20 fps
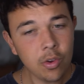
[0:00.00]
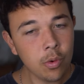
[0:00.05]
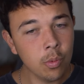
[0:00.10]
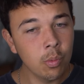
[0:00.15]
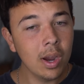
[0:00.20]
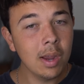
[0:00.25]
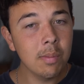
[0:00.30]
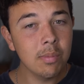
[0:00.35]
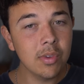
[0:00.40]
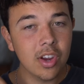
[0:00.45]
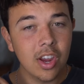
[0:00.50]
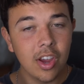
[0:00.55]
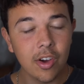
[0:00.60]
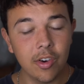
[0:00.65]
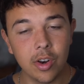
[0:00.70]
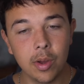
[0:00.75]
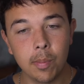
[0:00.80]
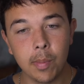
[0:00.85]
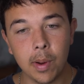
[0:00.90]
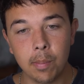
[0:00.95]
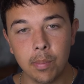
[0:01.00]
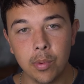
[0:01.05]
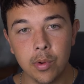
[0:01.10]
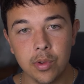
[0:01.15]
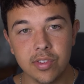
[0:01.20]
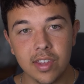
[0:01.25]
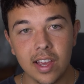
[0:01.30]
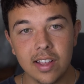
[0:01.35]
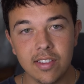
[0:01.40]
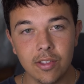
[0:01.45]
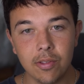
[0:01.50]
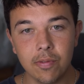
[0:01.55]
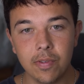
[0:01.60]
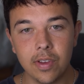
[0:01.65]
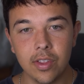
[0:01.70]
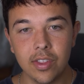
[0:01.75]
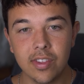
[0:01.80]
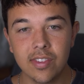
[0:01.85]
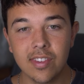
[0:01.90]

Rams are killing them on both sides of the field.